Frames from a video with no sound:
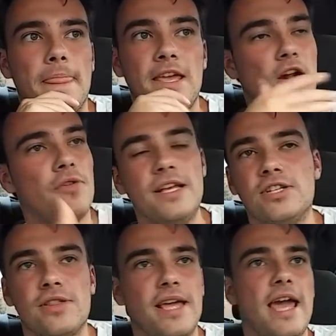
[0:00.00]
you know,
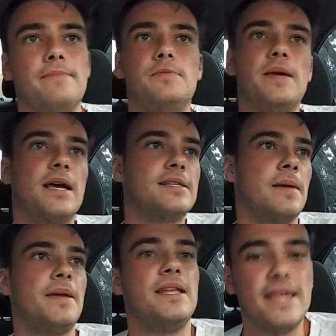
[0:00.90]
these are the games. Because,
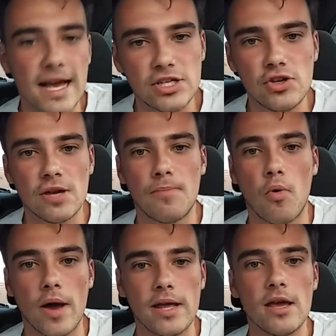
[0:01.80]
I mean, yes, you can
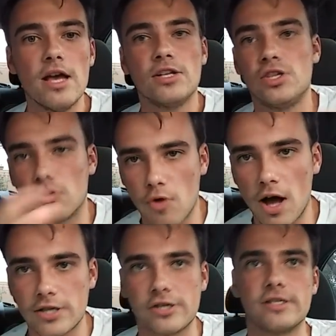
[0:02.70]
point to the
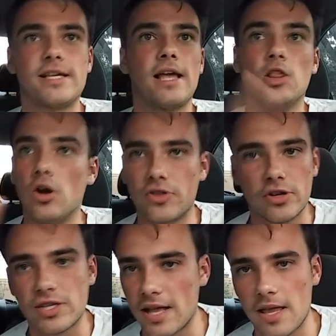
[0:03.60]
roster and say, look,
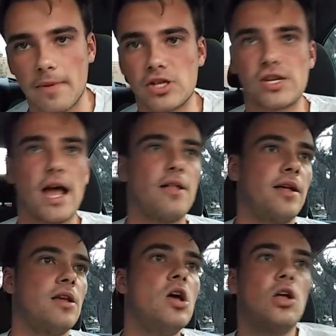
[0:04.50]
there's not that much
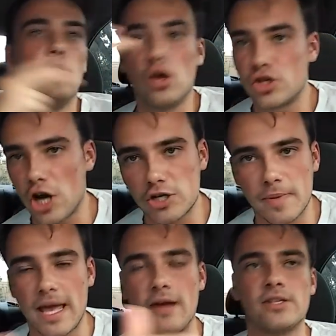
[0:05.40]
talent. Look, Josh
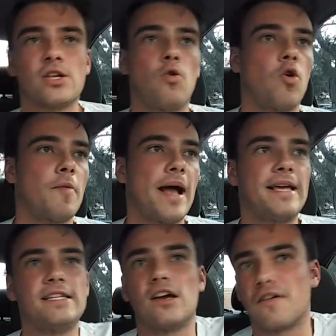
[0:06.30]
McCown is the
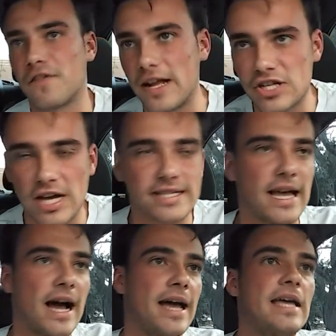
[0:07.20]
quarterback, he's not a franchise
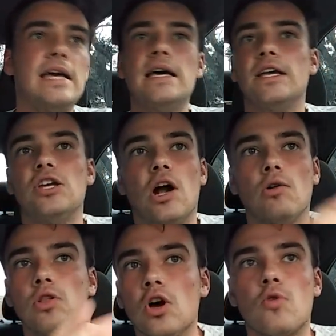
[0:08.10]
guy. You
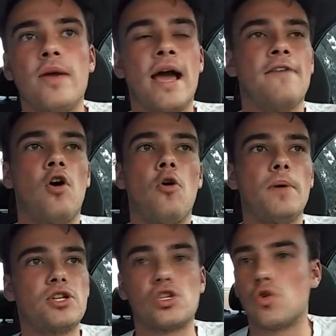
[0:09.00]
know, look, we have a whole
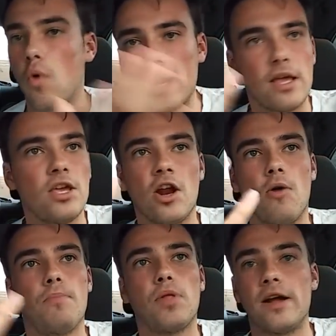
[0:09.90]
bunch of 20, you
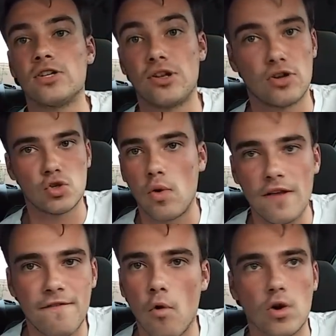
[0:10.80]
know, players
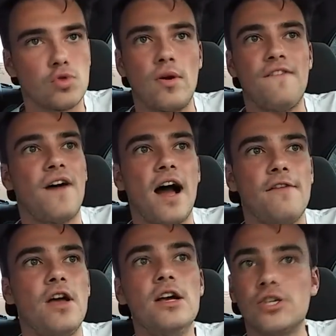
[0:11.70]
24,
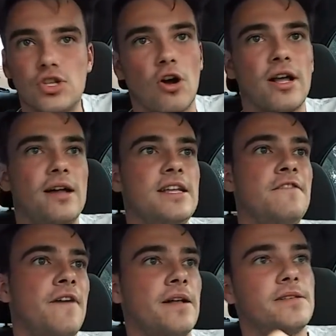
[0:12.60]
25 starting on
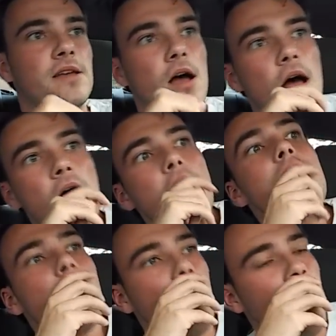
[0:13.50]
defense,
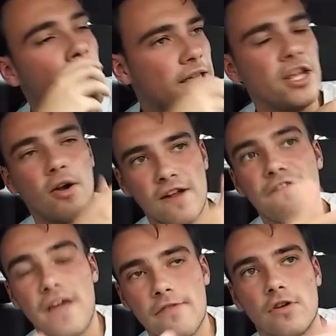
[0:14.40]
you know, in
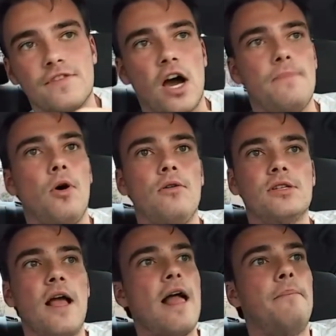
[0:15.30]
favor of Todd
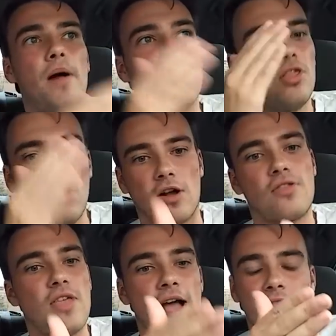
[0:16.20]
Bowles. But
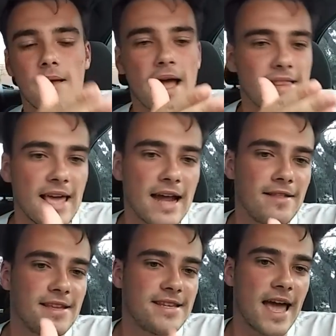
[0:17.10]
look, at the
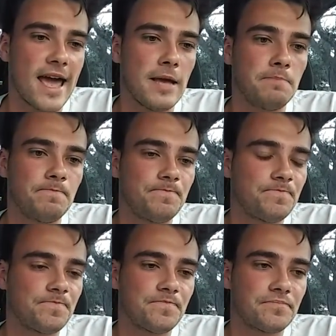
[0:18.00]
end of the day,
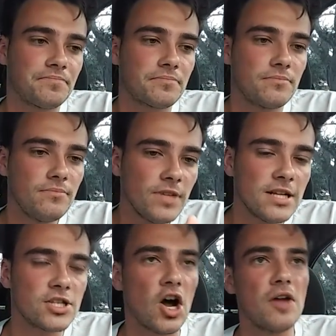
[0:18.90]

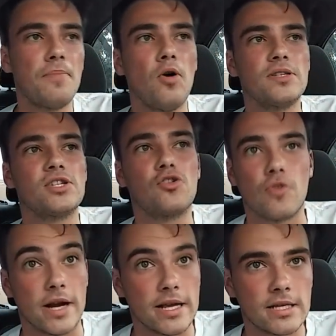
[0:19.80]
Todd Bowles'
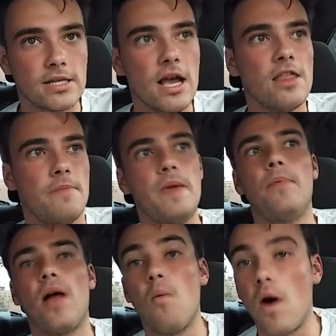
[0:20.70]
critics, the
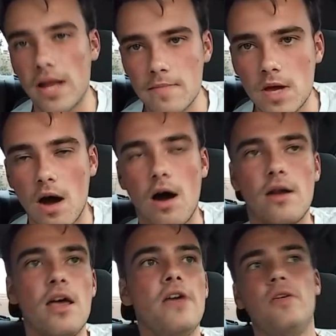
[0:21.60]
people that want him
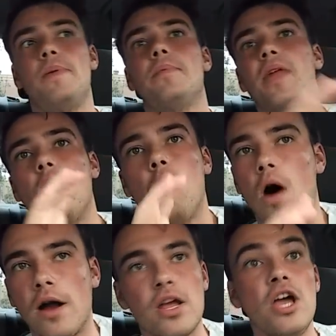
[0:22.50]
gone, the people that
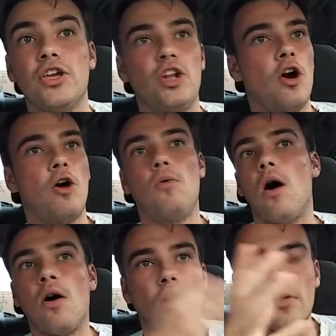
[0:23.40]
want, you know,
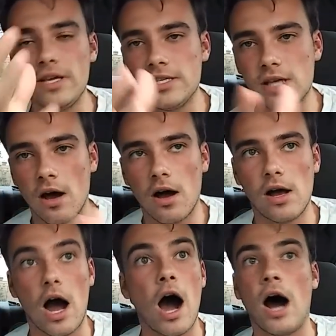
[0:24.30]
all these
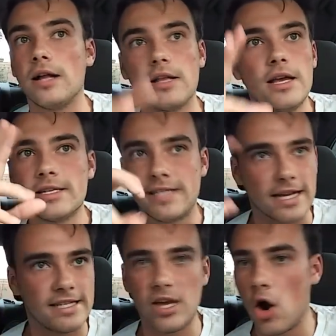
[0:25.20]
hot,
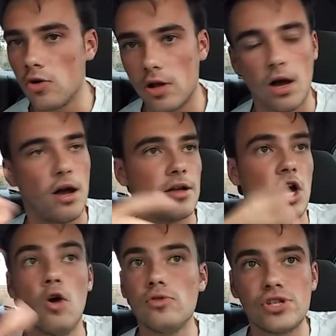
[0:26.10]
sexy
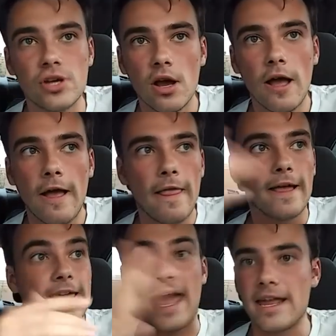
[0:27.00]
coach
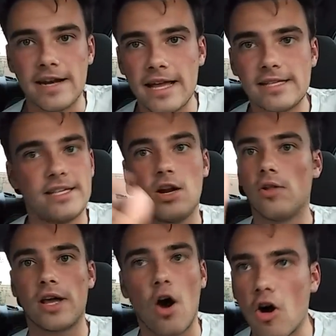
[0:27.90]
candidates, you
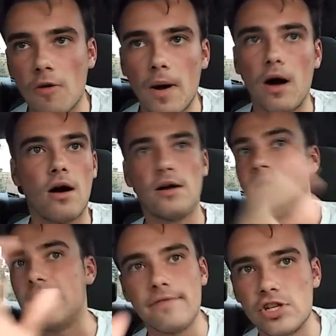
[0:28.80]
know, like Harbaugh
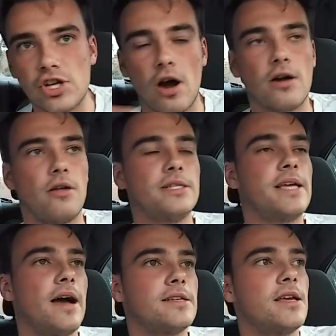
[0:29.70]
and David Shaw and all these
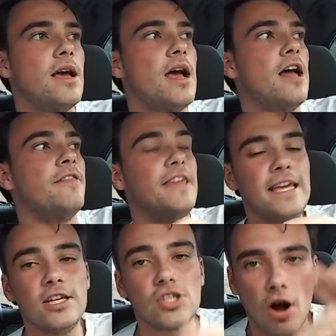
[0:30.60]
guys,
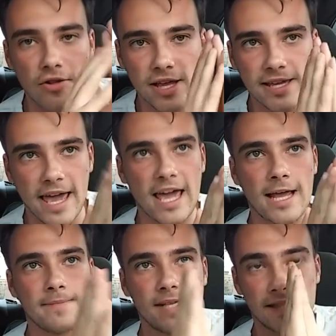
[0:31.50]
these are the
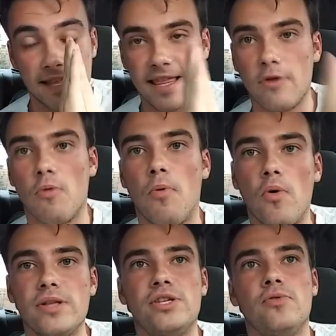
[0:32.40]
games that they will
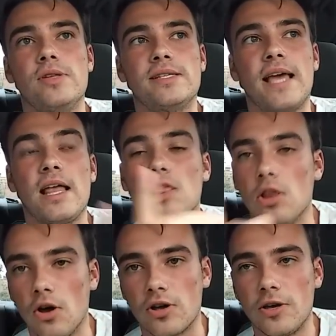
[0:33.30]
point to and say,
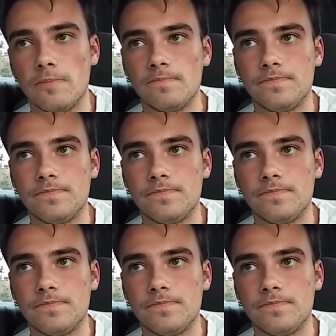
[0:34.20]
look,